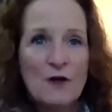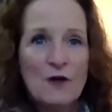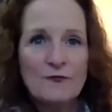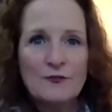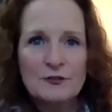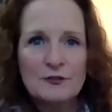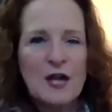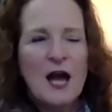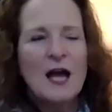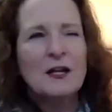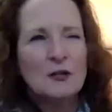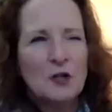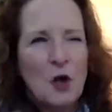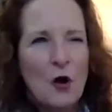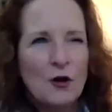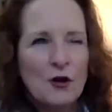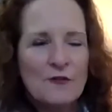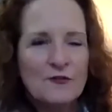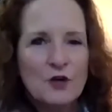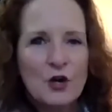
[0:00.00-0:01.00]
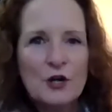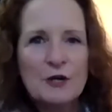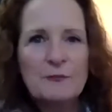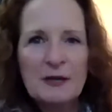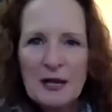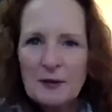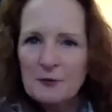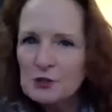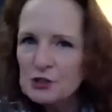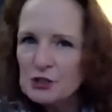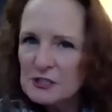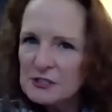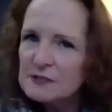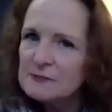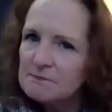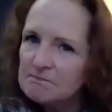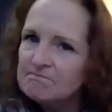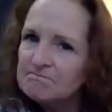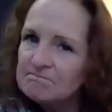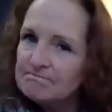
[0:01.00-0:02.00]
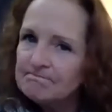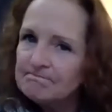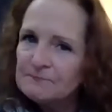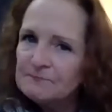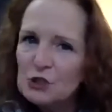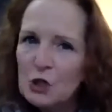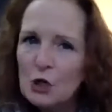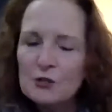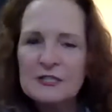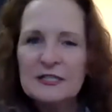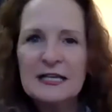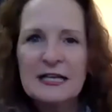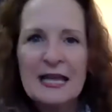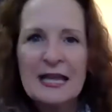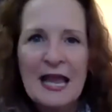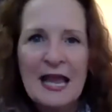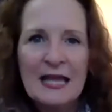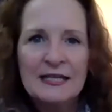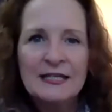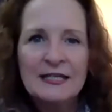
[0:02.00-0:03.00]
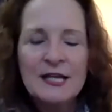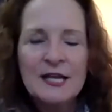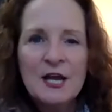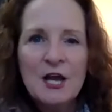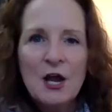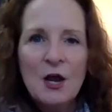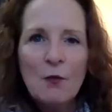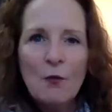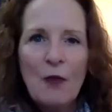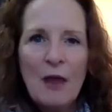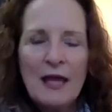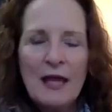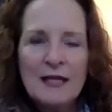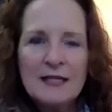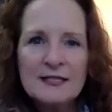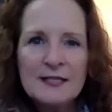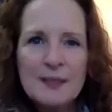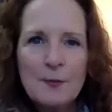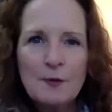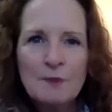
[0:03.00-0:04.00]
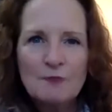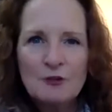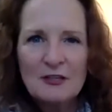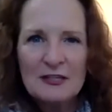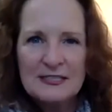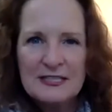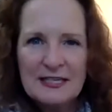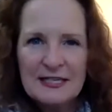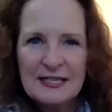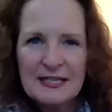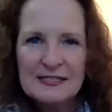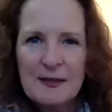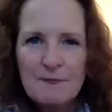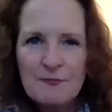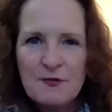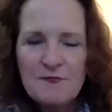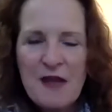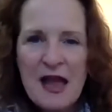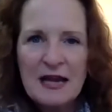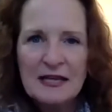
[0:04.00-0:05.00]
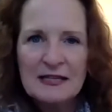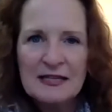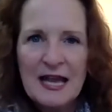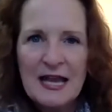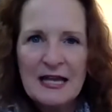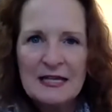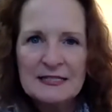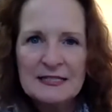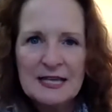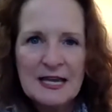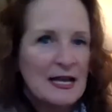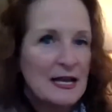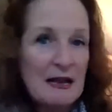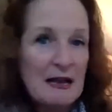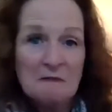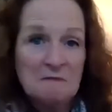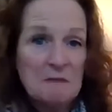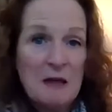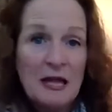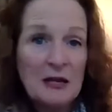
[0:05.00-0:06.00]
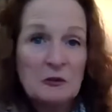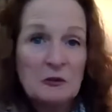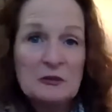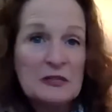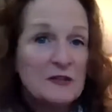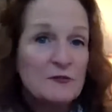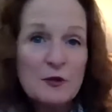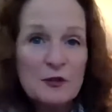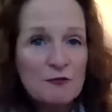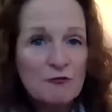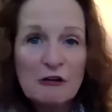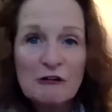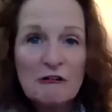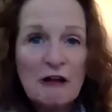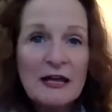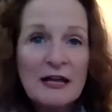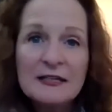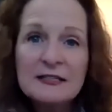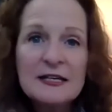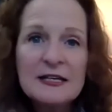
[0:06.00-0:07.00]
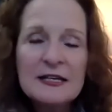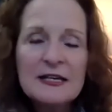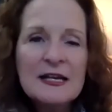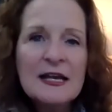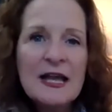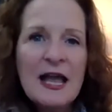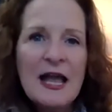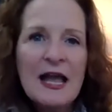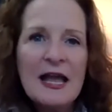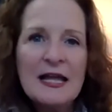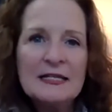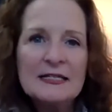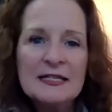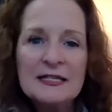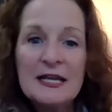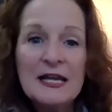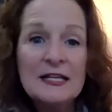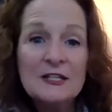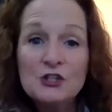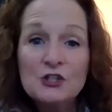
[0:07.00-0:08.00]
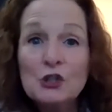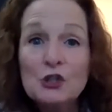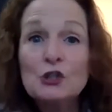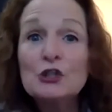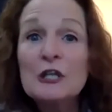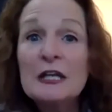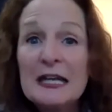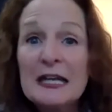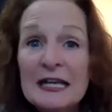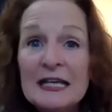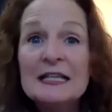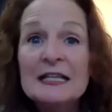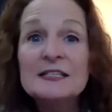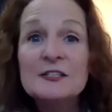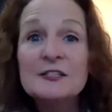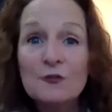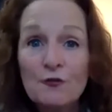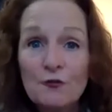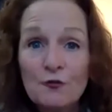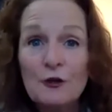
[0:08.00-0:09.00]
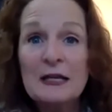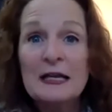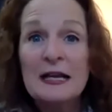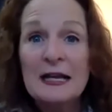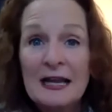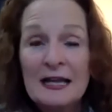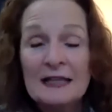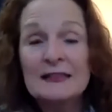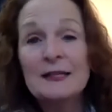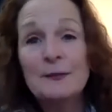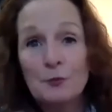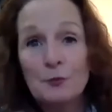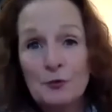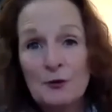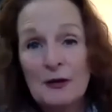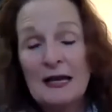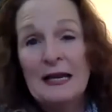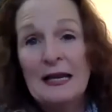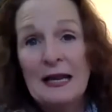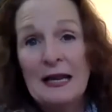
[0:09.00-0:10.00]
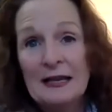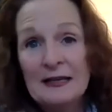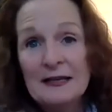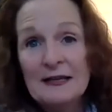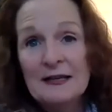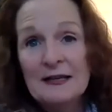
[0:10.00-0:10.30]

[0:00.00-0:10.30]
not caught off guard, but I was just jolted again when someone really didn't accept the fact that I don't live with regret. And it certainly is a freeing and liberating